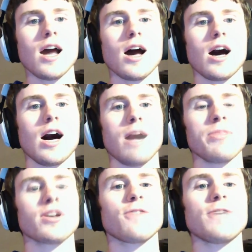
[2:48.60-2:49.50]
um,
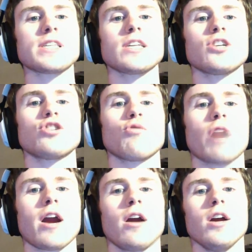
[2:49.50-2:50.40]
they're going to fix an issue
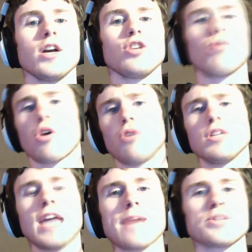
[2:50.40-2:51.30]
where you were
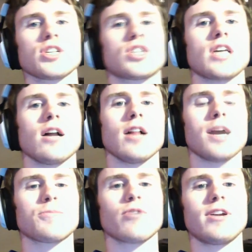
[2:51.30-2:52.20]
only able to sell
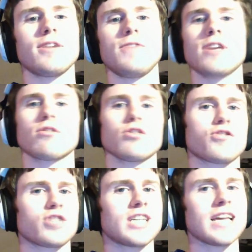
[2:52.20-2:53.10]
upgraded vehicles
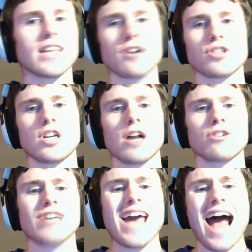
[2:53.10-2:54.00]
for ten thousand
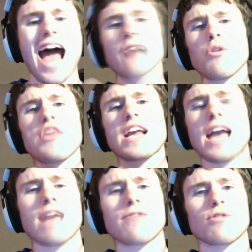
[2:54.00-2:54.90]
dollars. I don't think
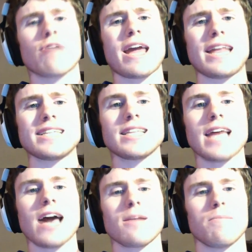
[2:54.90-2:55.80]
I ever ran into
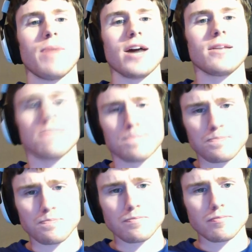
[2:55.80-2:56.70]
that, but
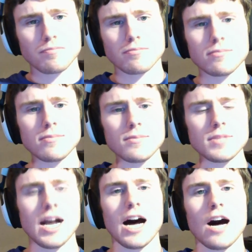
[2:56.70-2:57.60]

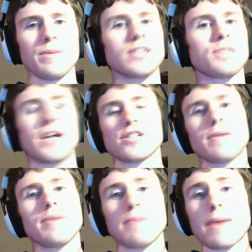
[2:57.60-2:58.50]
Um, it depends.
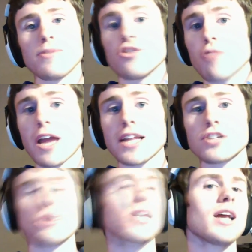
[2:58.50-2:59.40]
Maybe maybe you ran
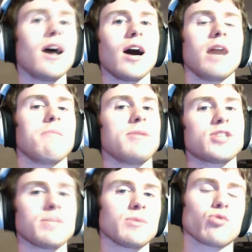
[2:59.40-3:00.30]
into it. Um, maybe
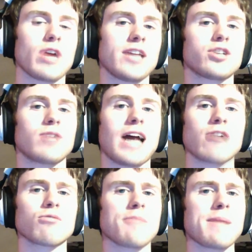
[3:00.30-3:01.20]
some people ran into it. I don't remember